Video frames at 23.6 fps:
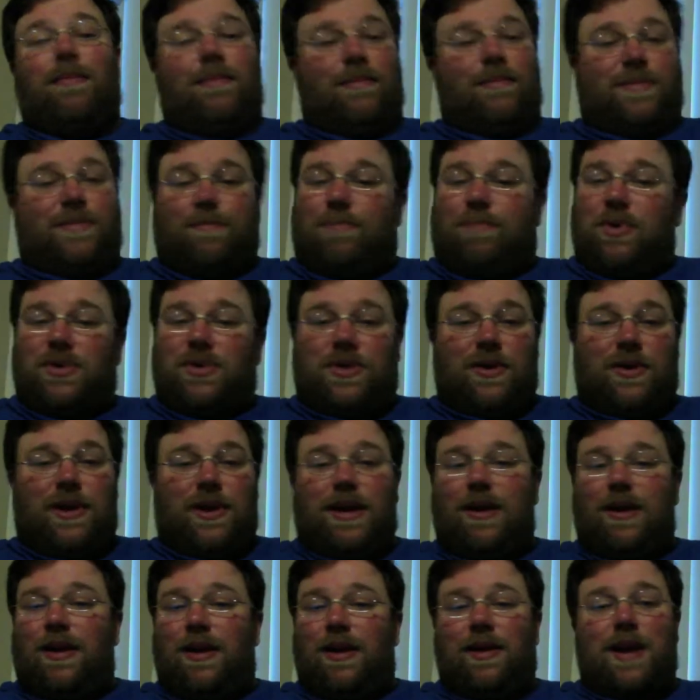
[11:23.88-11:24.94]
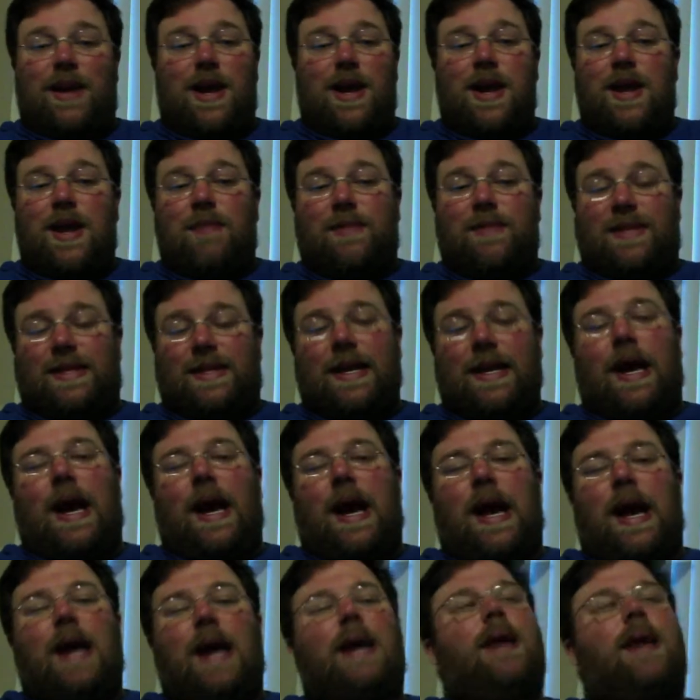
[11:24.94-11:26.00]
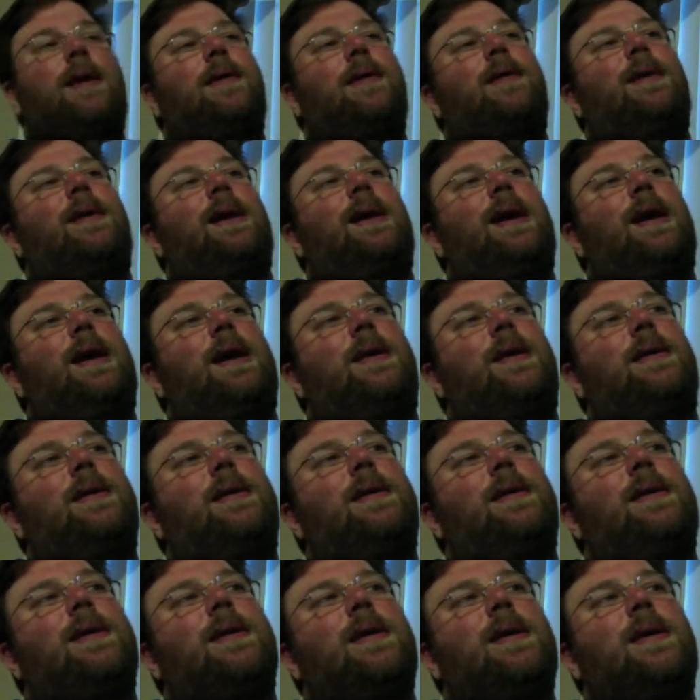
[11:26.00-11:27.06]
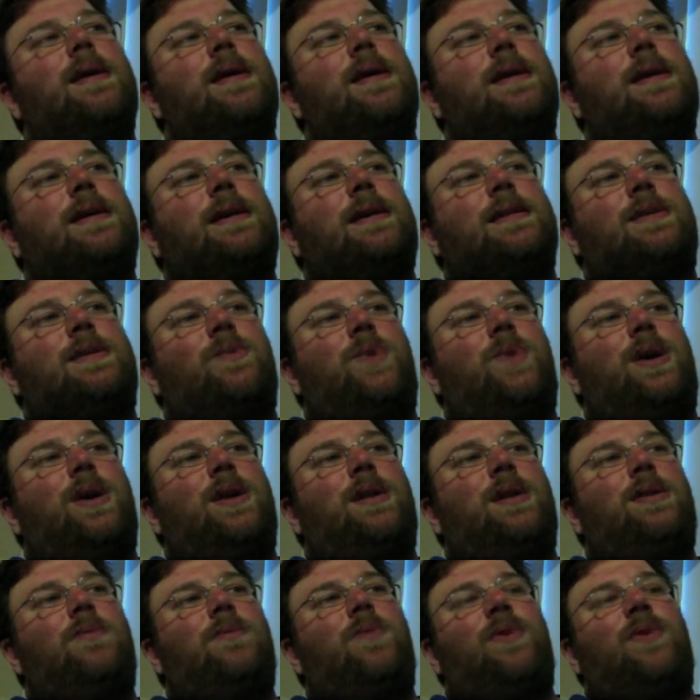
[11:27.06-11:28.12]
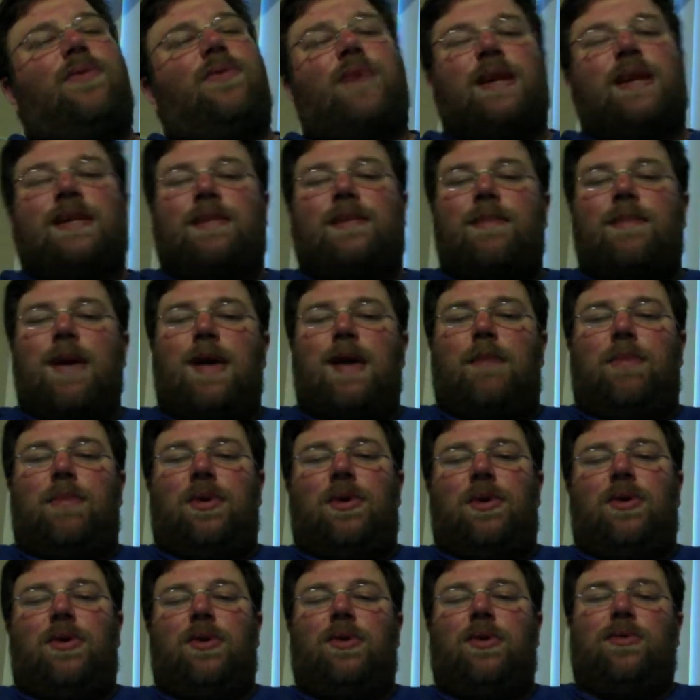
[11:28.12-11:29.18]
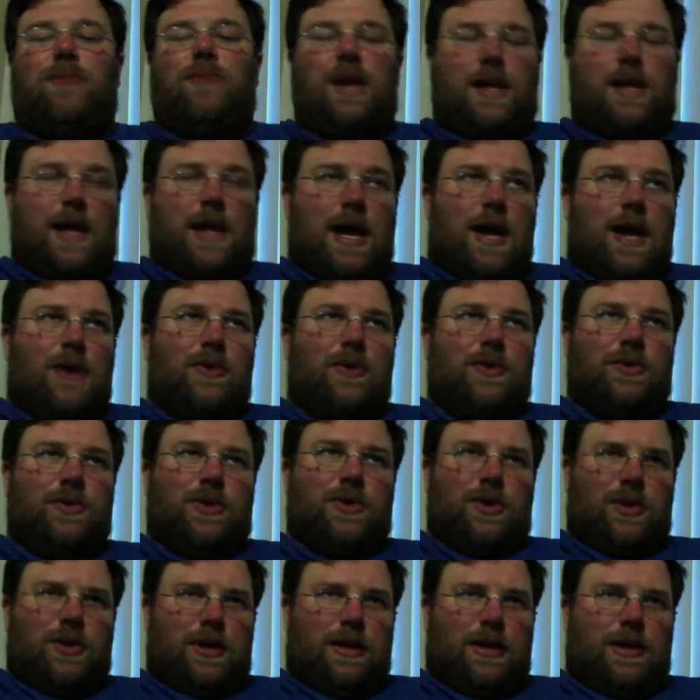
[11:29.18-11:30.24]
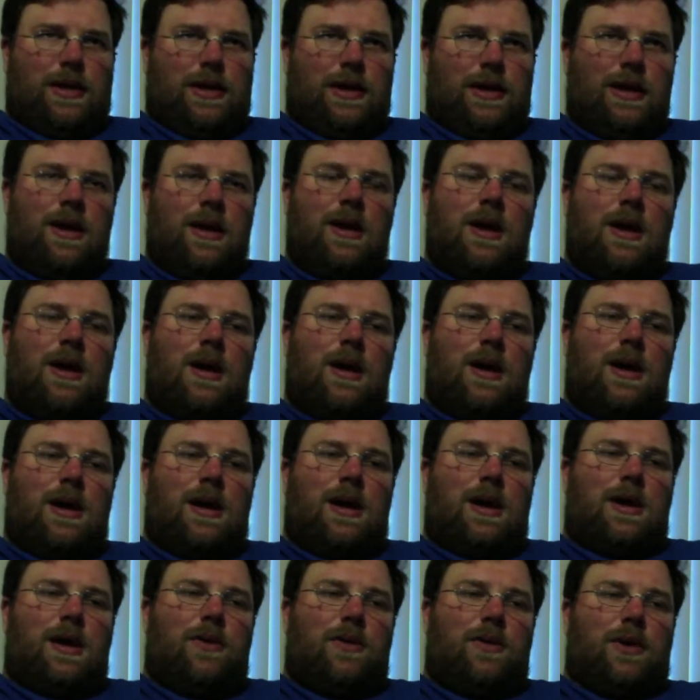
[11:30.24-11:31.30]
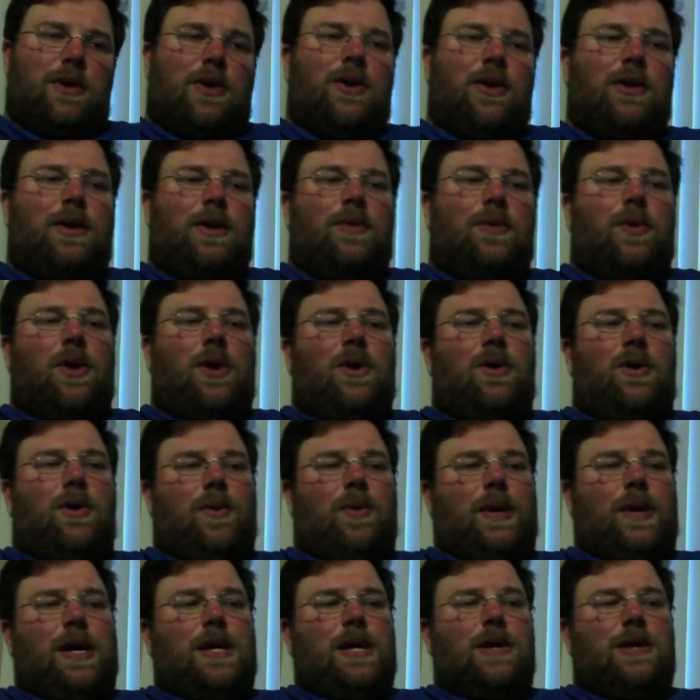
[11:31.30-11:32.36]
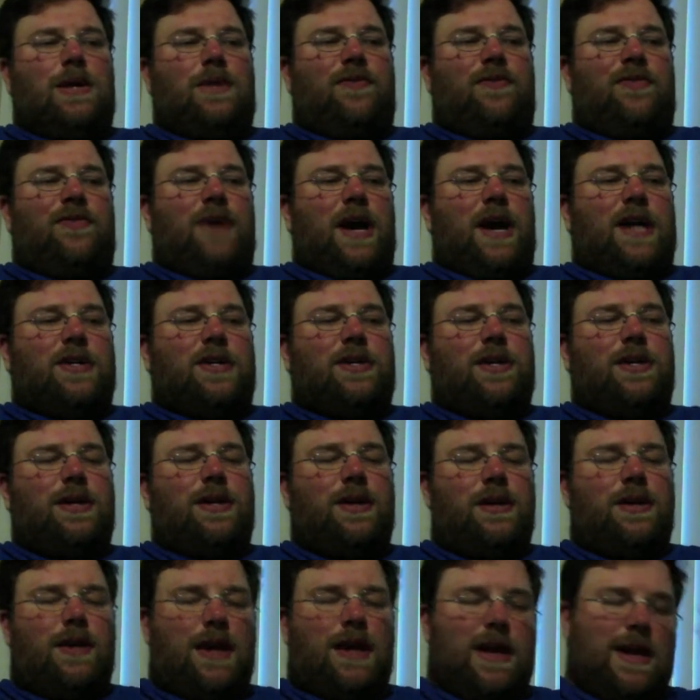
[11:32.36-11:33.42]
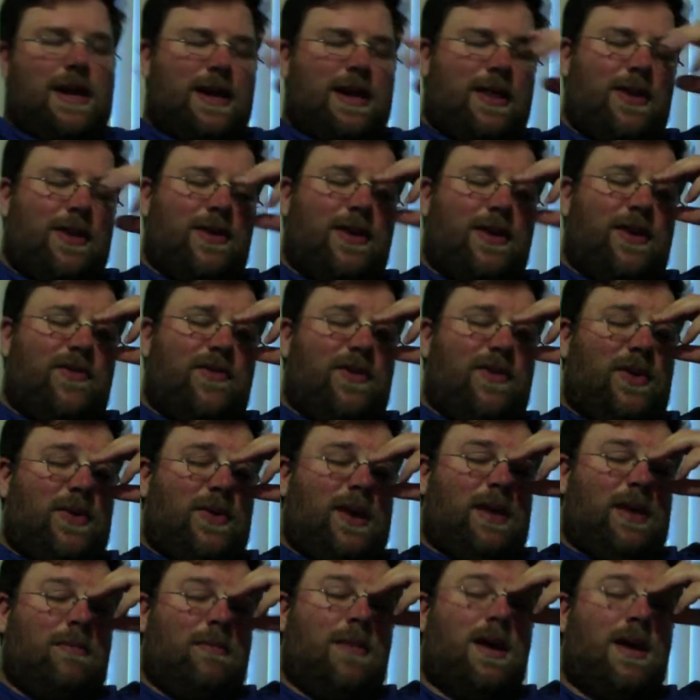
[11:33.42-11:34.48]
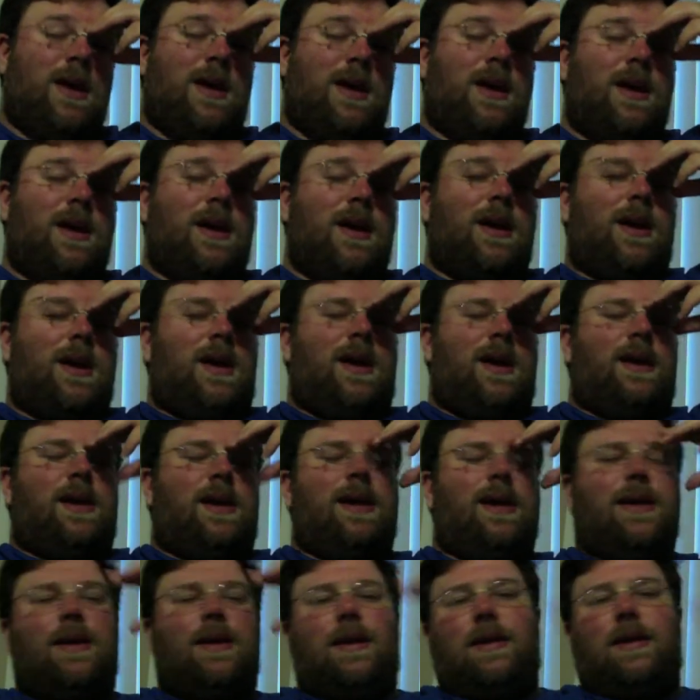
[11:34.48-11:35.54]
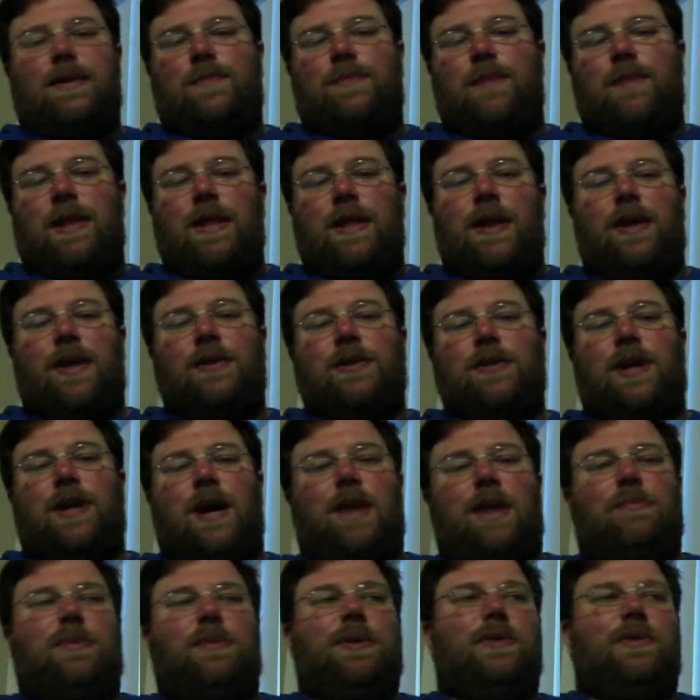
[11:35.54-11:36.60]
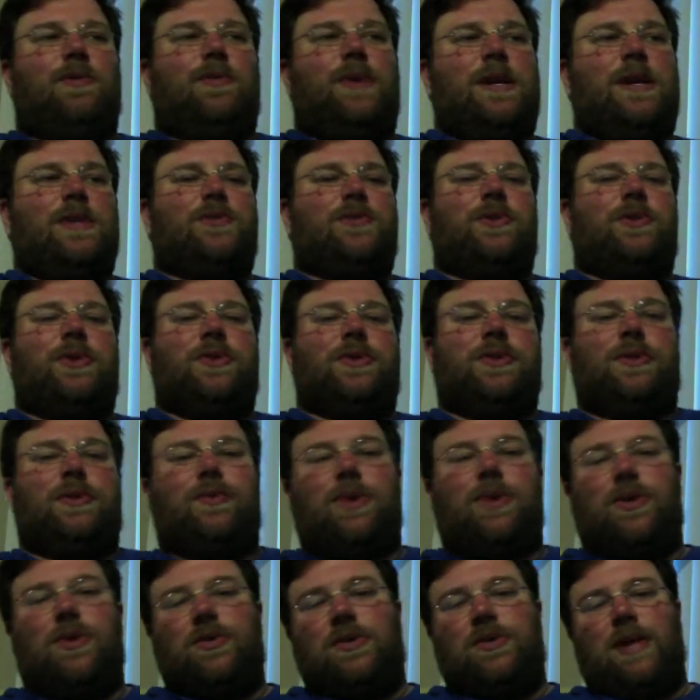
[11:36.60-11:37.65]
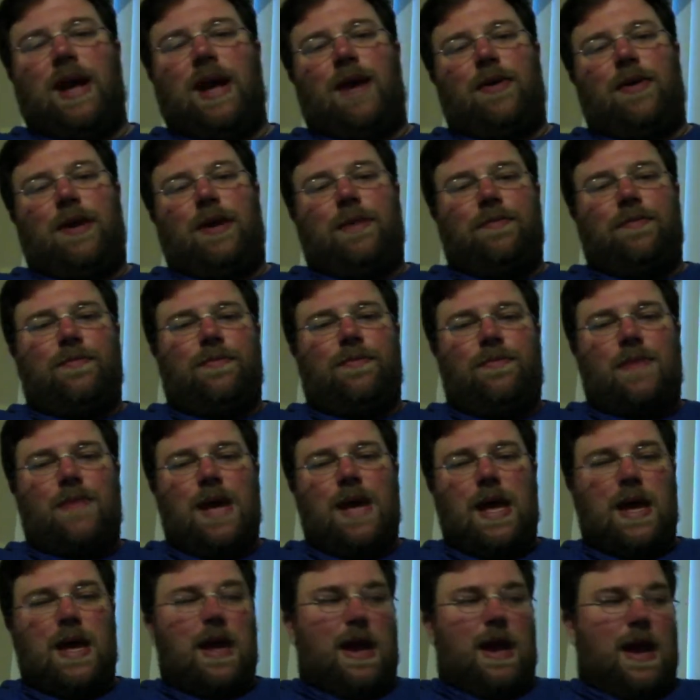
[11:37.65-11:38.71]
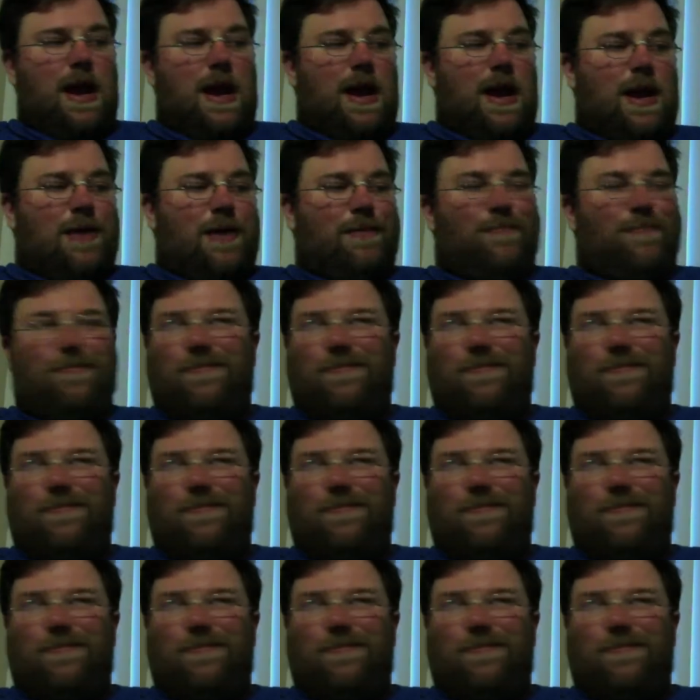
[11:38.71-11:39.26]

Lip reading: Butchering your name aside, he's the one with Francis Madripohl right now who's they're currently working on The Flash, and they're interviewing him, and it's been their job to reintroduce the Rogues Gallery. And